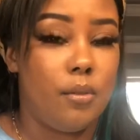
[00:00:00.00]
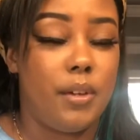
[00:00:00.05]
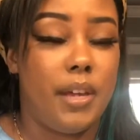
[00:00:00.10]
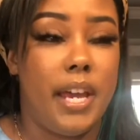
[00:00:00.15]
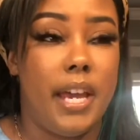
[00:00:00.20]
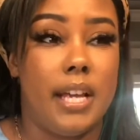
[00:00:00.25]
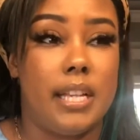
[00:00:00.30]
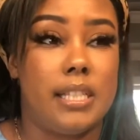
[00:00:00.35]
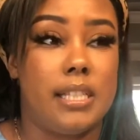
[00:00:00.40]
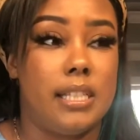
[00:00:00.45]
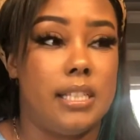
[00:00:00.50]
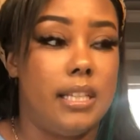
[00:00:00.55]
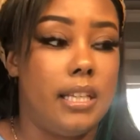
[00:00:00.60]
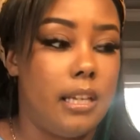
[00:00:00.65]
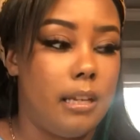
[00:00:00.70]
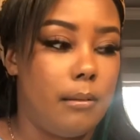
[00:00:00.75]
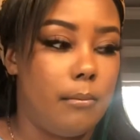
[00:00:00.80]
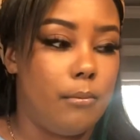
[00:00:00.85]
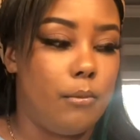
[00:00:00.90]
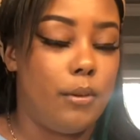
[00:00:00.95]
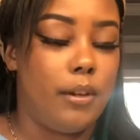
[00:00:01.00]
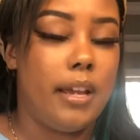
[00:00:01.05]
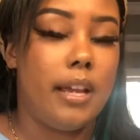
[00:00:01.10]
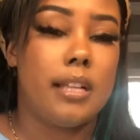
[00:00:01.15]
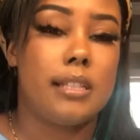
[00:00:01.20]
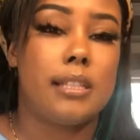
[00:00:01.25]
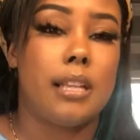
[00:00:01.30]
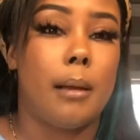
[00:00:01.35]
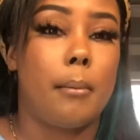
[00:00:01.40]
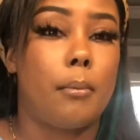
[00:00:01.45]
You can't sleep. You
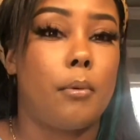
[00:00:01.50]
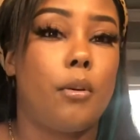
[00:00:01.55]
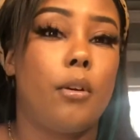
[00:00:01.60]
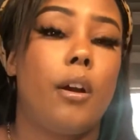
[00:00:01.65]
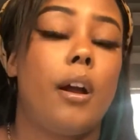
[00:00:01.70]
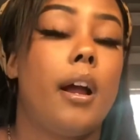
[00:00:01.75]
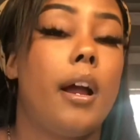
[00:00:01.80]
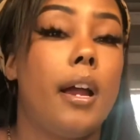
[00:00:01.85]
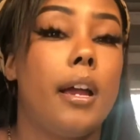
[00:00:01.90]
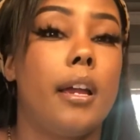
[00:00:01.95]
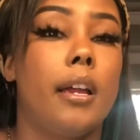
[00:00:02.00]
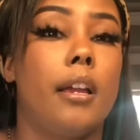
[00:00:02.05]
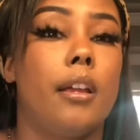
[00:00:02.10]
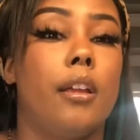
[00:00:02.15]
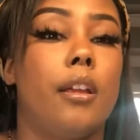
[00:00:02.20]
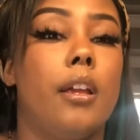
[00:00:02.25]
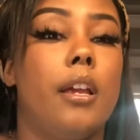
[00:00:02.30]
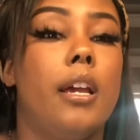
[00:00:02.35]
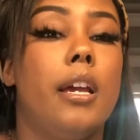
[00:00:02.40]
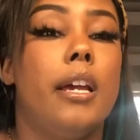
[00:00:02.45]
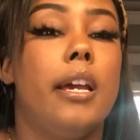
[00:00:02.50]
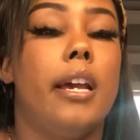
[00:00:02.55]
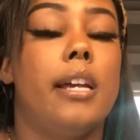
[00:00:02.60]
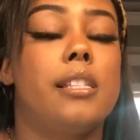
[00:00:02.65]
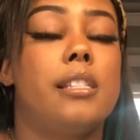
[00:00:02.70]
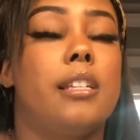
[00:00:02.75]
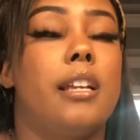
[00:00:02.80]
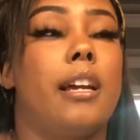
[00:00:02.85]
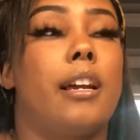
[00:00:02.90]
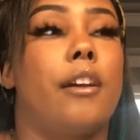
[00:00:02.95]
can't stop crying.
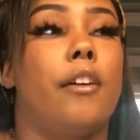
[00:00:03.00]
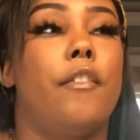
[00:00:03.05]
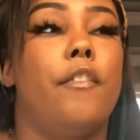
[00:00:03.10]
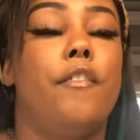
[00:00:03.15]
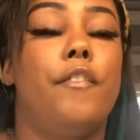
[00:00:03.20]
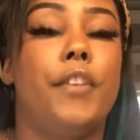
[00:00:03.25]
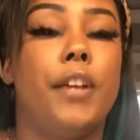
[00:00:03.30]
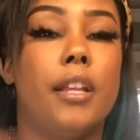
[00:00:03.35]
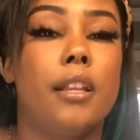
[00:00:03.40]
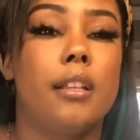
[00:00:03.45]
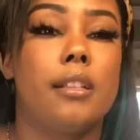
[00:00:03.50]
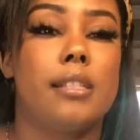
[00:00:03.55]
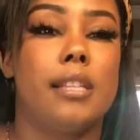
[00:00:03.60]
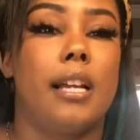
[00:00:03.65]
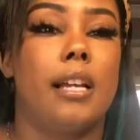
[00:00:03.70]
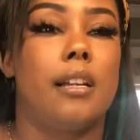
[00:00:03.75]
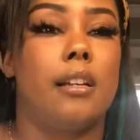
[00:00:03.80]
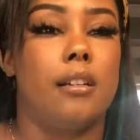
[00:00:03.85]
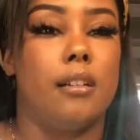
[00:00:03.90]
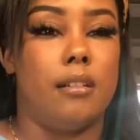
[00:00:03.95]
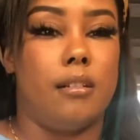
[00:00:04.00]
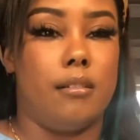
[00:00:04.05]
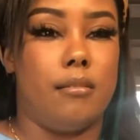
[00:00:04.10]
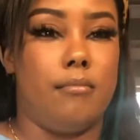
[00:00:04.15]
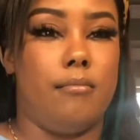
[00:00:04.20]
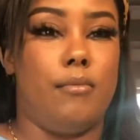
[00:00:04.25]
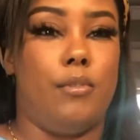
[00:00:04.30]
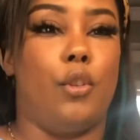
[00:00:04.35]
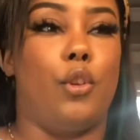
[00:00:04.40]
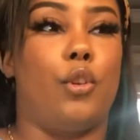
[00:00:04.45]
It's like a feeling. It's like
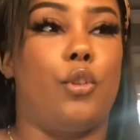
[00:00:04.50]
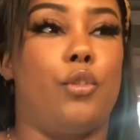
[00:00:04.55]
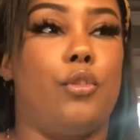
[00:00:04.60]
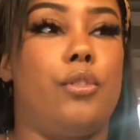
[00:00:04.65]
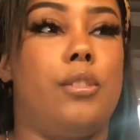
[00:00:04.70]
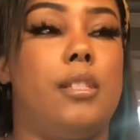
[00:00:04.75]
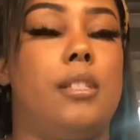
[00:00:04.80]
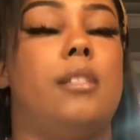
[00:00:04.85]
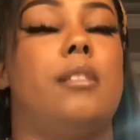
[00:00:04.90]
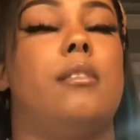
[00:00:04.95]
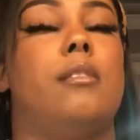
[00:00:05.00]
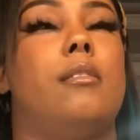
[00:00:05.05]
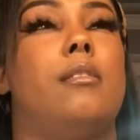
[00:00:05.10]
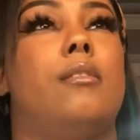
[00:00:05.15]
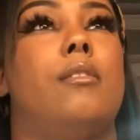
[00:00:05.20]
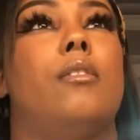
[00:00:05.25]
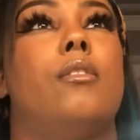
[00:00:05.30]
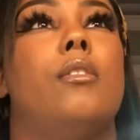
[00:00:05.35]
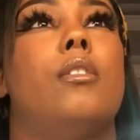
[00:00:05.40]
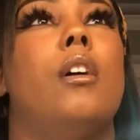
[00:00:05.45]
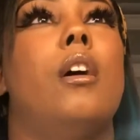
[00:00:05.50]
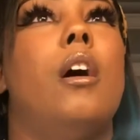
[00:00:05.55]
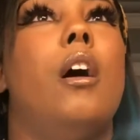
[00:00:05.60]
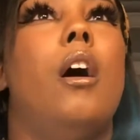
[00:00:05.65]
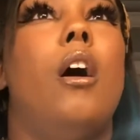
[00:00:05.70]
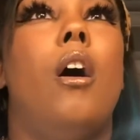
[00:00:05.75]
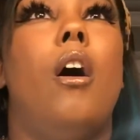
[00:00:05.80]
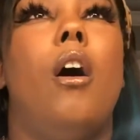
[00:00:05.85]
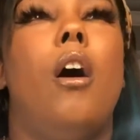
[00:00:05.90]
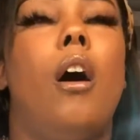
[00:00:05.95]
a, your
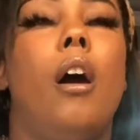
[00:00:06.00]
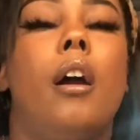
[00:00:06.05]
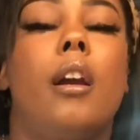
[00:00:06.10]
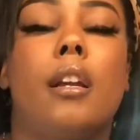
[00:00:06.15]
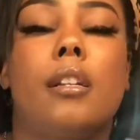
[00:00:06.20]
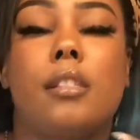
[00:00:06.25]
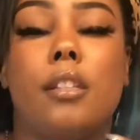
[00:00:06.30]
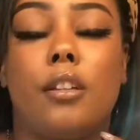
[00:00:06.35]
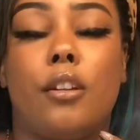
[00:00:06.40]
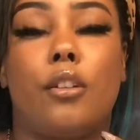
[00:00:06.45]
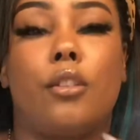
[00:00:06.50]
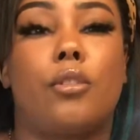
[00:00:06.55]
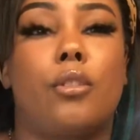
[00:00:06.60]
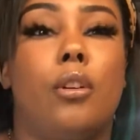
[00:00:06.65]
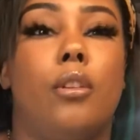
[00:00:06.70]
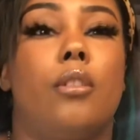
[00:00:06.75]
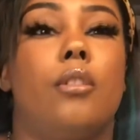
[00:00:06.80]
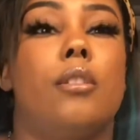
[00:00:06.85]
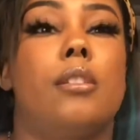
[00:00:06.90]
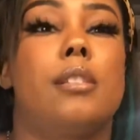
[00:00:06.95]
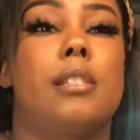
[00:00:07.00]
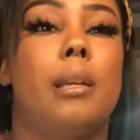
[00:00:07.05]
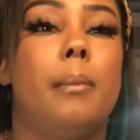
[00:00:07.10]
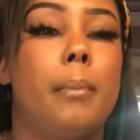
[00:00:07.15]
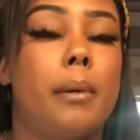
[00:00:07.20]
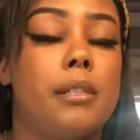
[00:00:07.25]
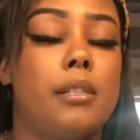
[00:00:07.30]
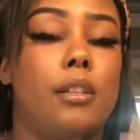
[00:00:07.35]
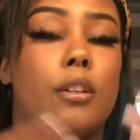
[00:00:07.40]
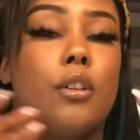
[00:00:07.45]
heart is in your throat. Your
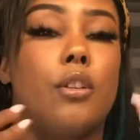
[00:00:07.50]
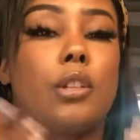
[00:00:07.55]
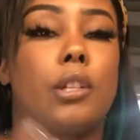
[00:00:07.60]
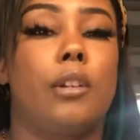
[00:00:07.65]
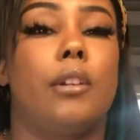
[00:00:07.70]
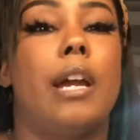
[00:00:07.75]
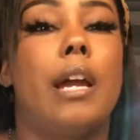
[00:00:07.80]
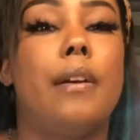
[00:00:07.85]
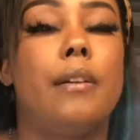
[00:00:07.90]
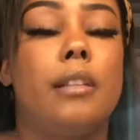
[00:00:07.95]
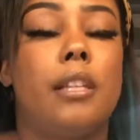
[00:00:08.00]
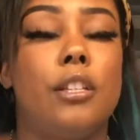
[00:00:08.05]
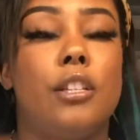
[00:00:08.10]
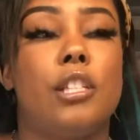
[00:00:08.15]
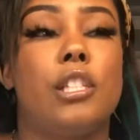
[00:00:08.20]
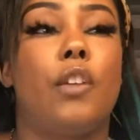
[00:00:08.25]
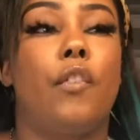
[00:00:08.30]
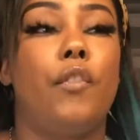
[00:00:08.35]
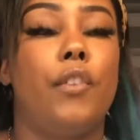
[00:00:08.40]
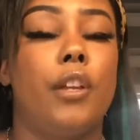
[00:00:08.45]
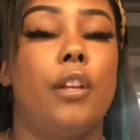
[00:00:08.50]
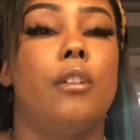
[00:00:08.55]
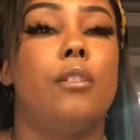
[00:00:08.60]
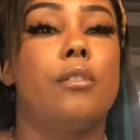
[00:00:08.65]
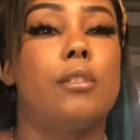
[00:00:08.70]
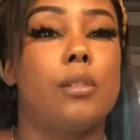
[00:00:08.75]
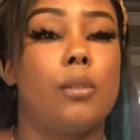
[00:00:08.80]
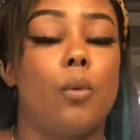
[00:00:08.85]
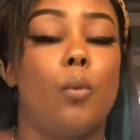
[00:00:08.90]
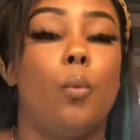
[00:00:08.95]
stomach is in your throat. Everything just
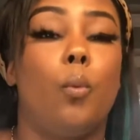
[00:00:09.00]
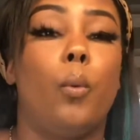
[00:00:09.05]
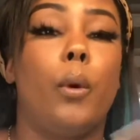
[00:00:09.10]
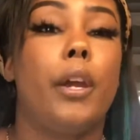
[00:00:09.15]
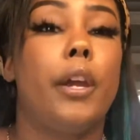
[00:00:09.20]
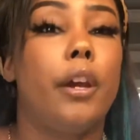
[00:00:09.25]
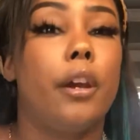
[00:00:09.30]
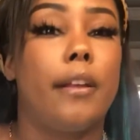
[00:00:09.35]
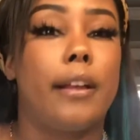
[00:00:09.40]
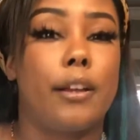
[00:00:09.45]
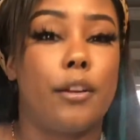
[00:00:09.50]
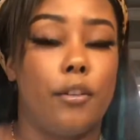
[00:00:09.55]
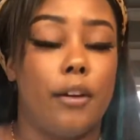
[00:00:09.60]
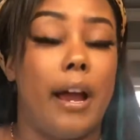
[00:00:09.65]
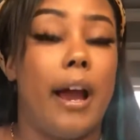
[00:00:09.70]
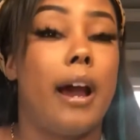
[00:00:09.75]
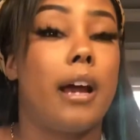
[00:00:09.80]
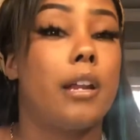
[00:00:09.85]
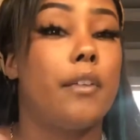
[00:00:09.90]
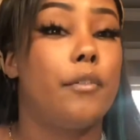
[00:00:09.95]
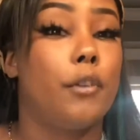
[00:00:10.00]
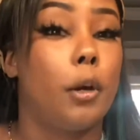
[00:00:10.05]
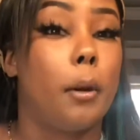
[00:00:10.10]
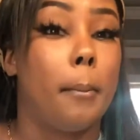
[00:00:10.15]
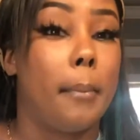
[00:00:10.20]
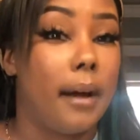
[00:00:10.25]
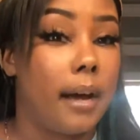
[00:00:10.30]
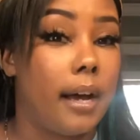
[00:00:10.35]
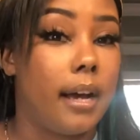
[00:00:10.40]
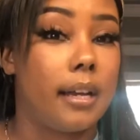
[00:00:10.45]
feels weird, like you're out of your
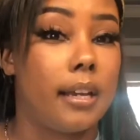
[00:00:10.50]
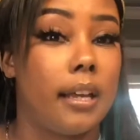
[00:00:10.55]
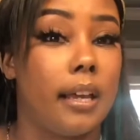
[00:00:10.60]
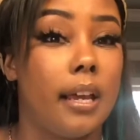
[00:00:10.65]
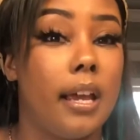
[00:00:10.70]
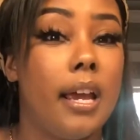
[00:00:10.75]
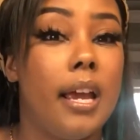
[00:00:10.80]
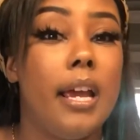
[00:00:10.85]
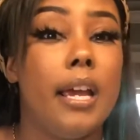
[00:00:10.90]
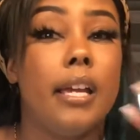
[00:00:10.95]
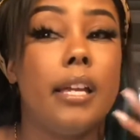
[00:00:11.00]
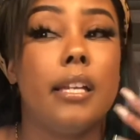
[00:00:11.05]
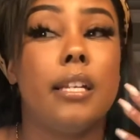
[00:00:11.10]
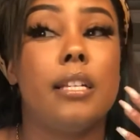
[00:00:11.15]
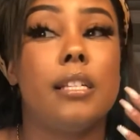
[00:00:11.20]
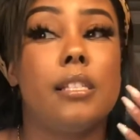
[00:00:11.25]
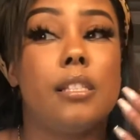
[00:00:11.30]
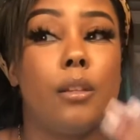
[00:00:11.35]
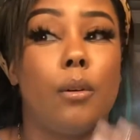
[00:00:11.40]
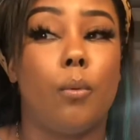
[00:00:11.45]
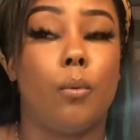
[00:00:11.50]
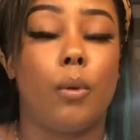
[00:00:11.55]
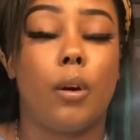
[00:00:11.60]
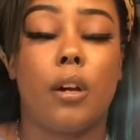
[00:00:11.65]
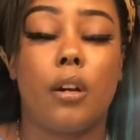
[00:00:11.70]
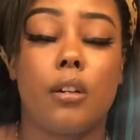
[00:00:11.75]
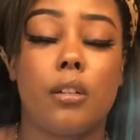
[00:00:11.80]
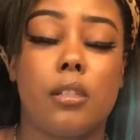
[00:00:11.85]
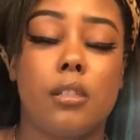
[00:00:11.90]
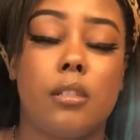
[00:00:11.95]
body. It is the
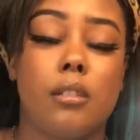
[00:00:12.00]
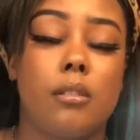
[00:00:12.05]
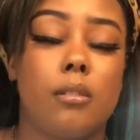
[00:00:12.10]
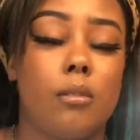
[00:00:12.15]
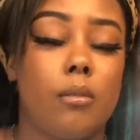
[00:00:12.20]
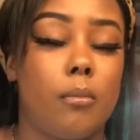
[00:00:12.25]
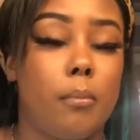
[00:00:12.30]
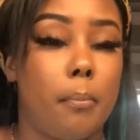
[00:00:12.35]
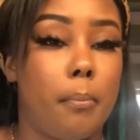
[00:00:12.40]
worst